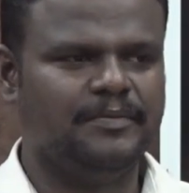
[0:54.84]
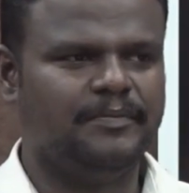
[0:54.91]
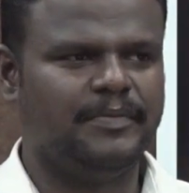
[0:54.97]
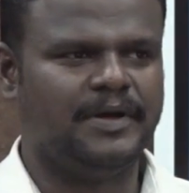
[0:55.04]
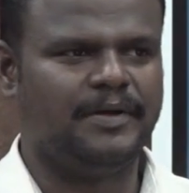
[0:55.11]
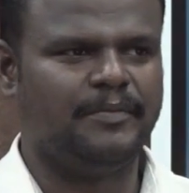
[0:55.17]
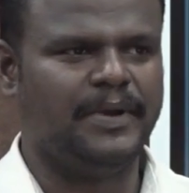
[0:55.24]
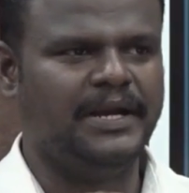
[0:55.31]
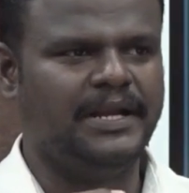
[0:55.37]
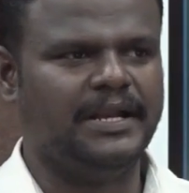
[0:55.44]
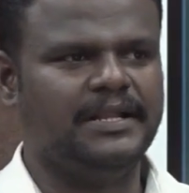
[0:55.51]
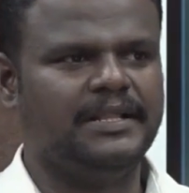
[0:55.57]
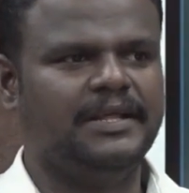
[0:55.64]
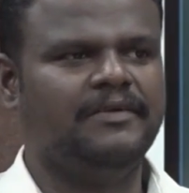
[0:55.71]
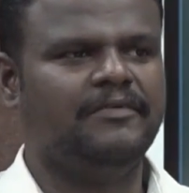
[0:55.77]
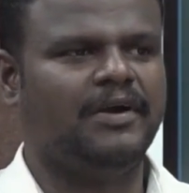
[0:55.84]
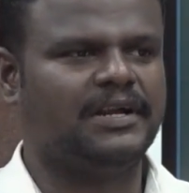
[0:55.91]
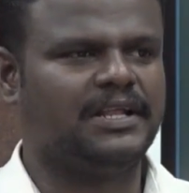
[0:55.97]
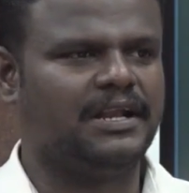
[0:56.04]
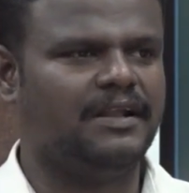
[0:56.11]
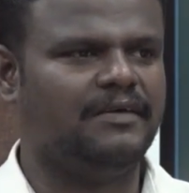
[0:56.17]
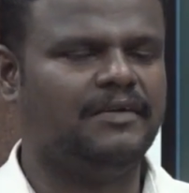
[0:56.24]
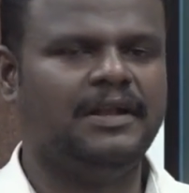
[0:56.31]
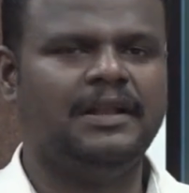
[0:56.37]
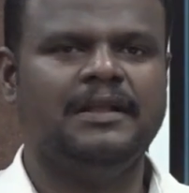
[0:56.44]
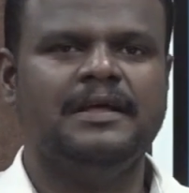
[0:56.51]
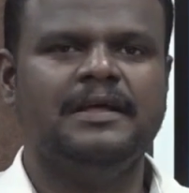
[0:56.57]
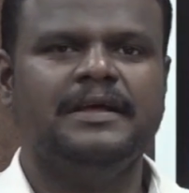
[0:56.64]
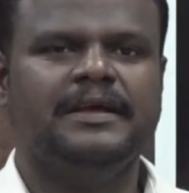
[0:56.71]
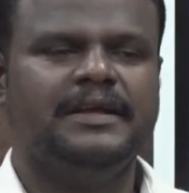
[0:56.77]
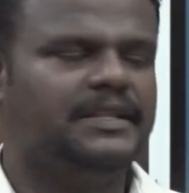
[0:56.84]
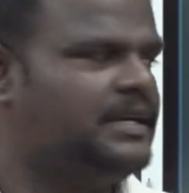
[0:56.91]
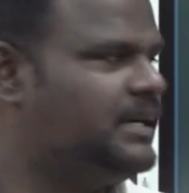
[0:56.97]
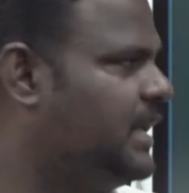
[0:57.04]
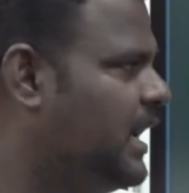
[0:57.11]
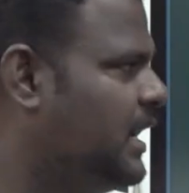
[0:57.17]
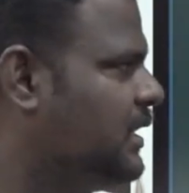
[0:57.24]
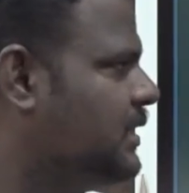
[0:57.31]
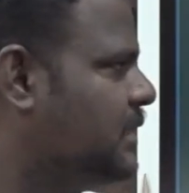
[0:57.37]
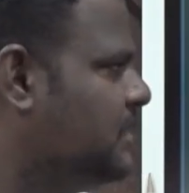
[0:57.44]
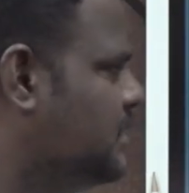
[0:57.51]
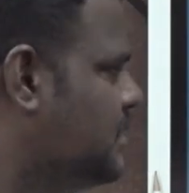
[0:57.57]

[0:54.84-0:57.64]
maintain the water level in the tank